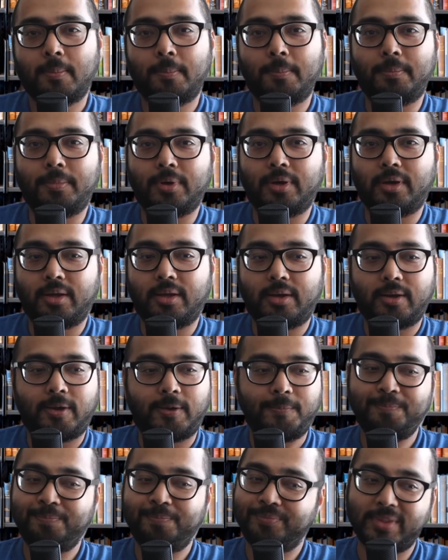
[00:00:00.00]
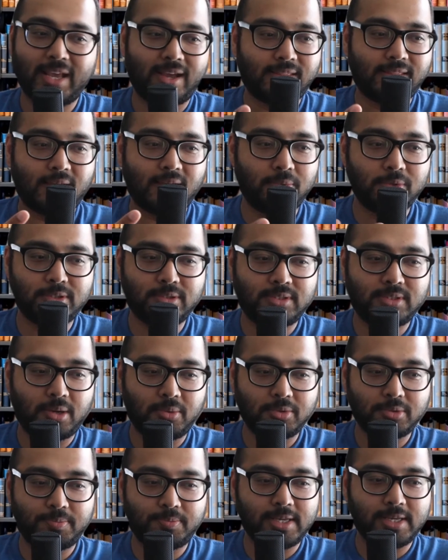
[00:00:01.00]
But yeah, that
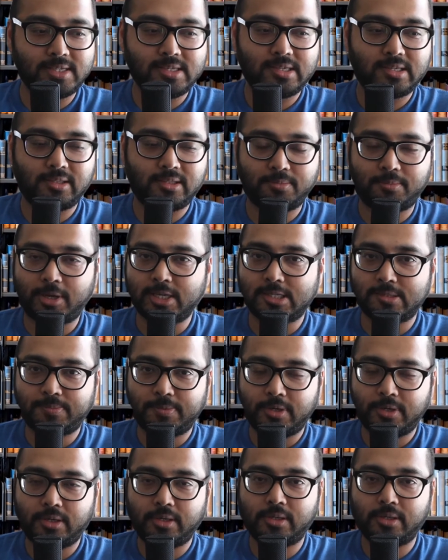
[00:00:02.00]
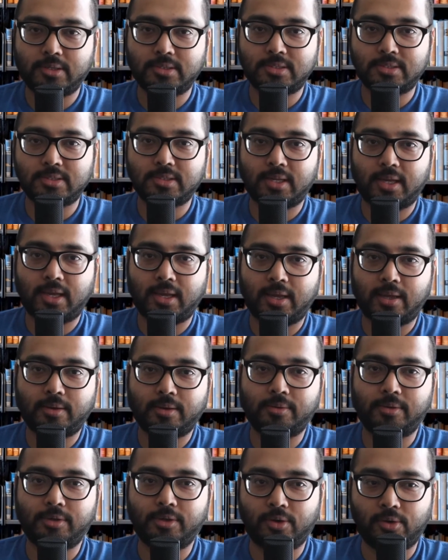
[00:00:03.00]
was basically my experience, and
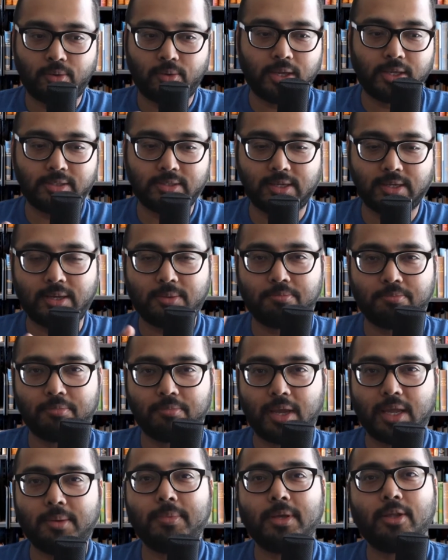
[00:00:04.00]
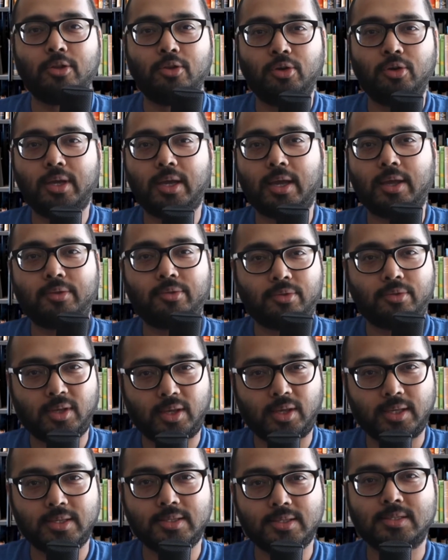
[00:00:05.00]
it made me look at
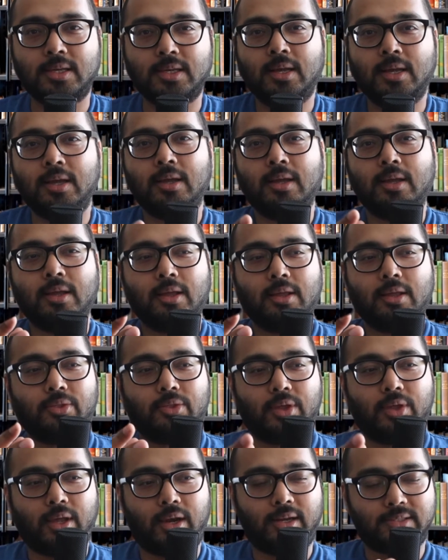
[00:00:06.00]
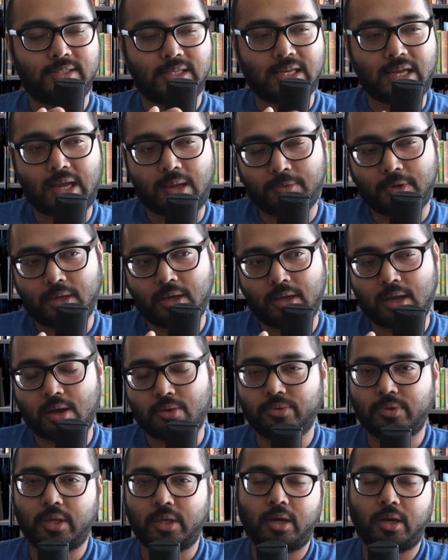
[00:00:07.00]
things that is happening
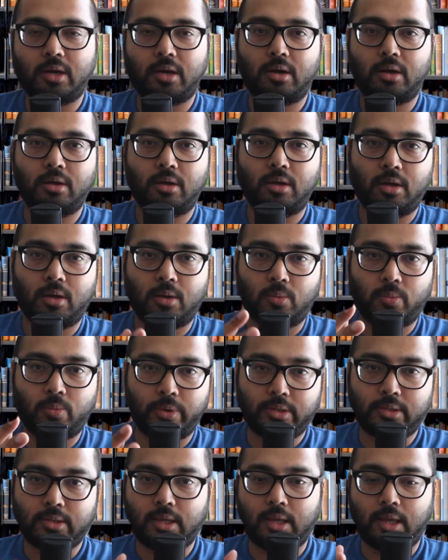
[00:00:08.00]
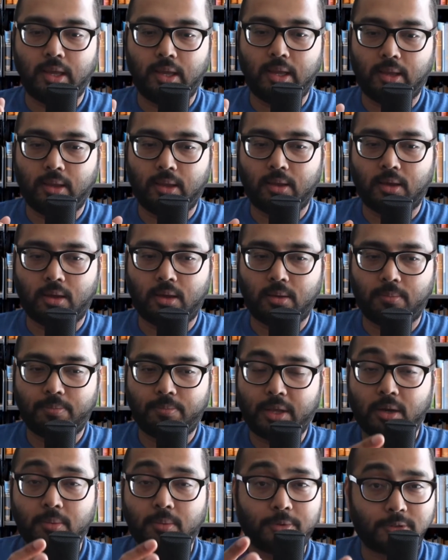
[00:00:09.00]
out there with a
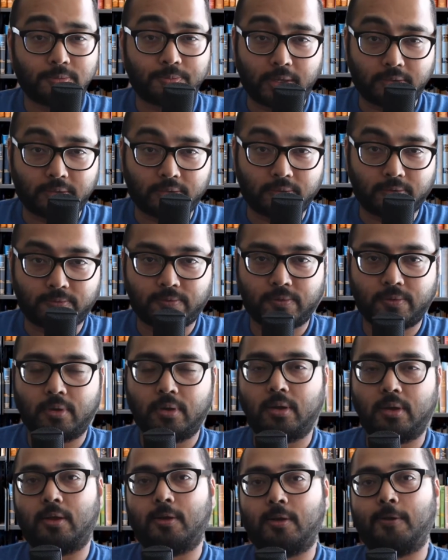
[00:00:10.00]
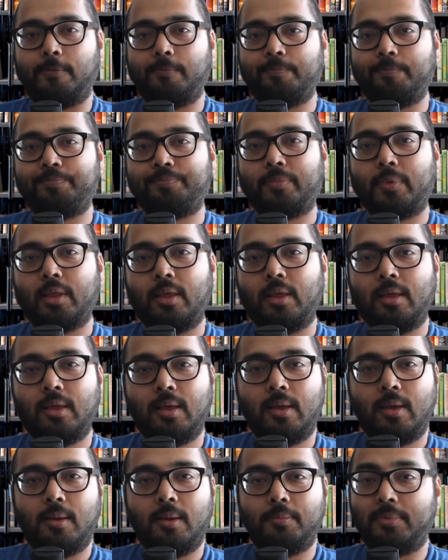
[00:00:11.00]
better perspective.
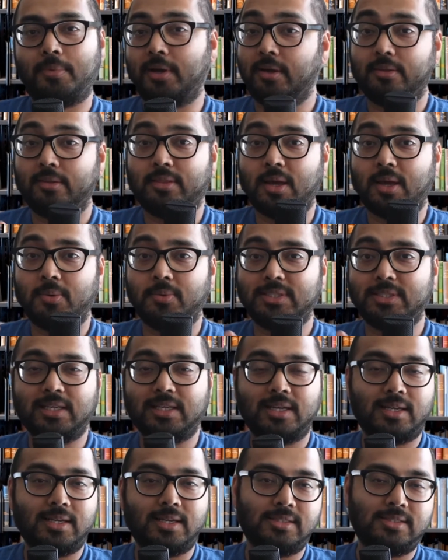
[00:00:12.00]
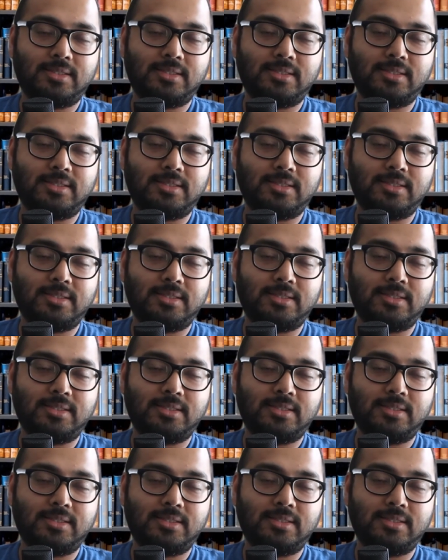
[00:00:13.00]
But that was it, guys.